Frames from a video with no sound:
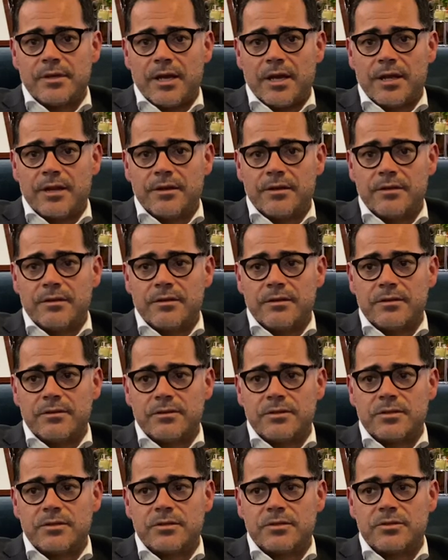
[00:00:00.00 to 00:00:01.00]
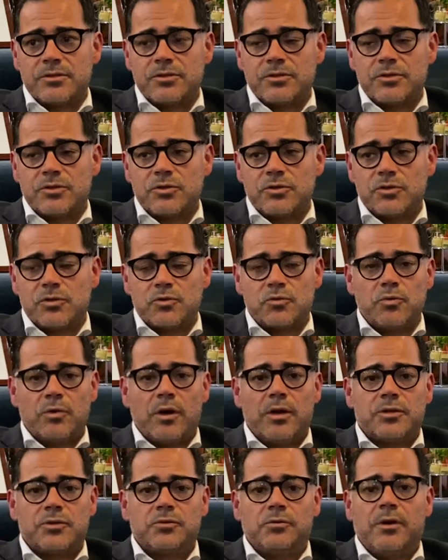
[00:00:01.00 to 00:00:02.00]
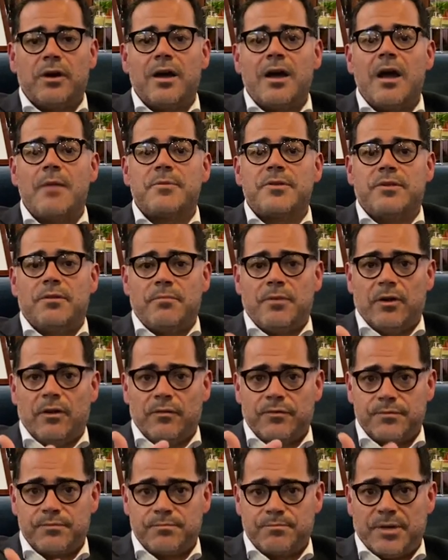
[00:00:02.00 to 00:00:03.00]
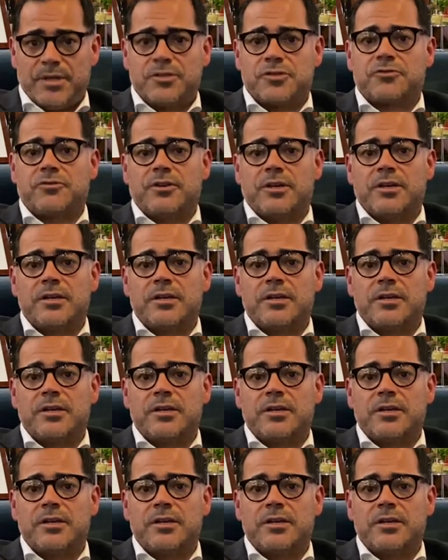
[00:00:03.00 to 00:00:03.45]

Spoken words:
and to a hub in the middle of Pitt Street.